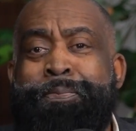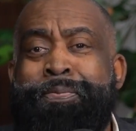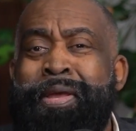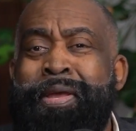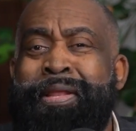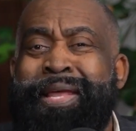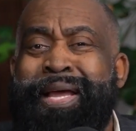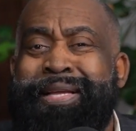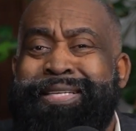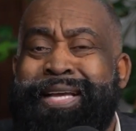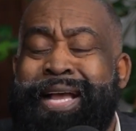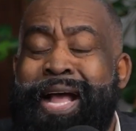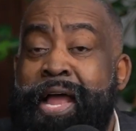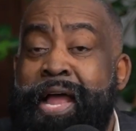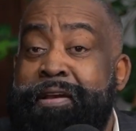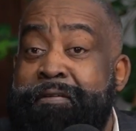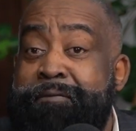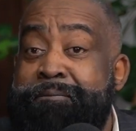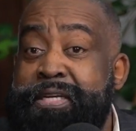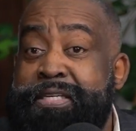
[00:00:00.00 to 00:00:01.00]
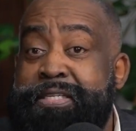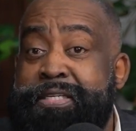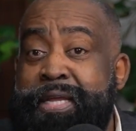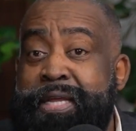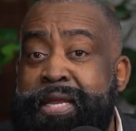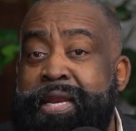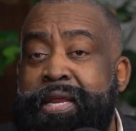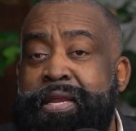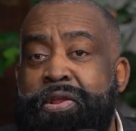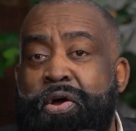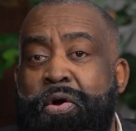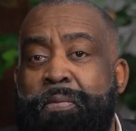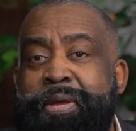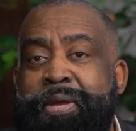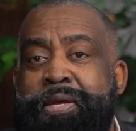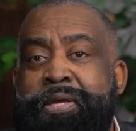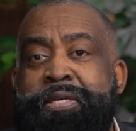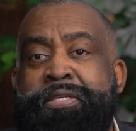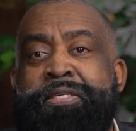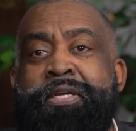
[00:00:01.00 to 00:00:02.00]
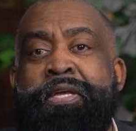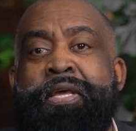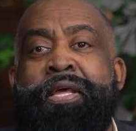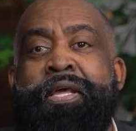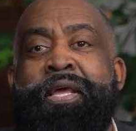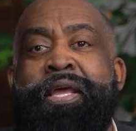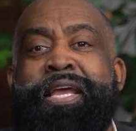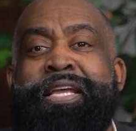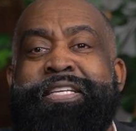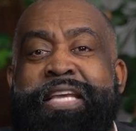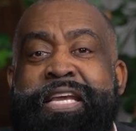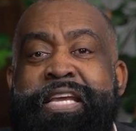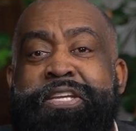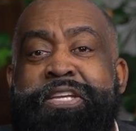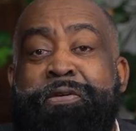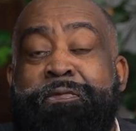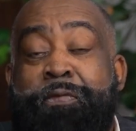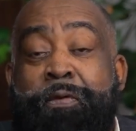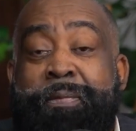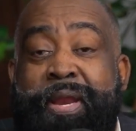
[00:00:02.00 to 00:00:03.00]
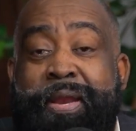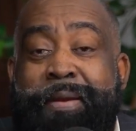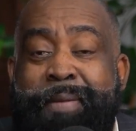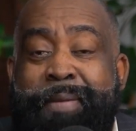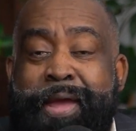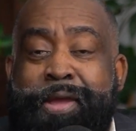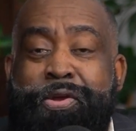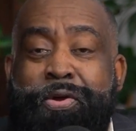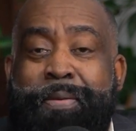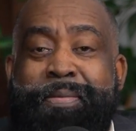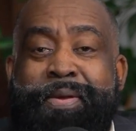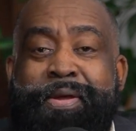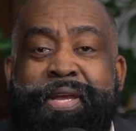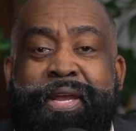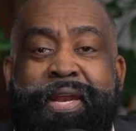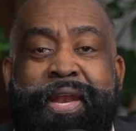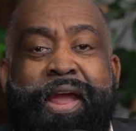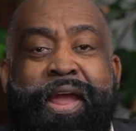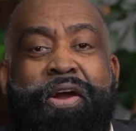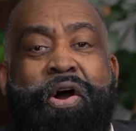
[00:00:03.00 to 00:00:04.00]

That's kind of misleading, though, because it's easy for me to make you a millionaire.